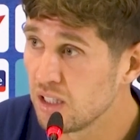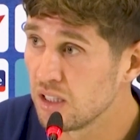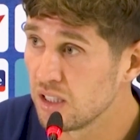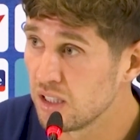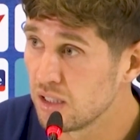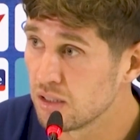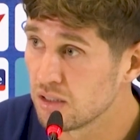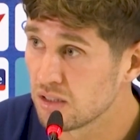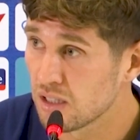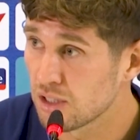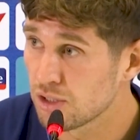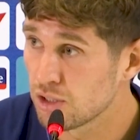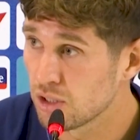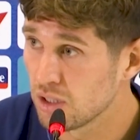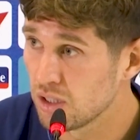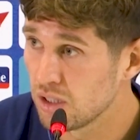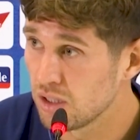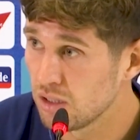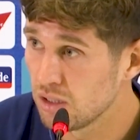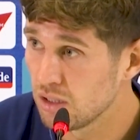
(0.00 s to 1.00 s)
leaders,
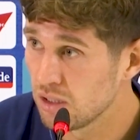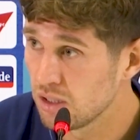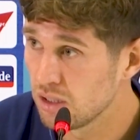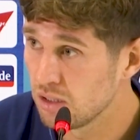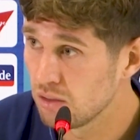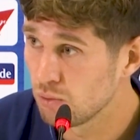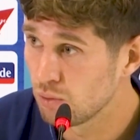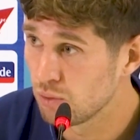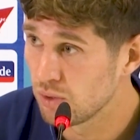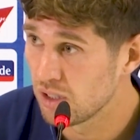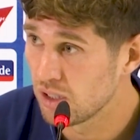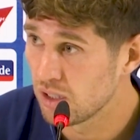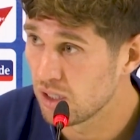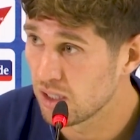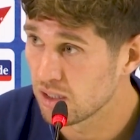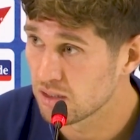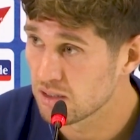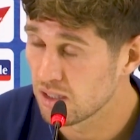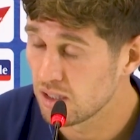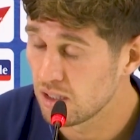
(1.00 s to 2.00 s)
actually, in within
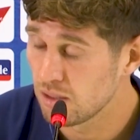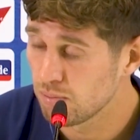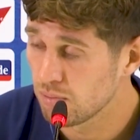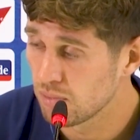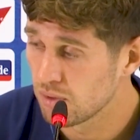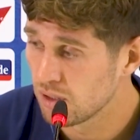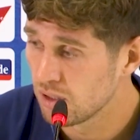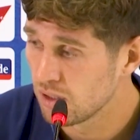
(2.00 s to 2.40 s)
our team.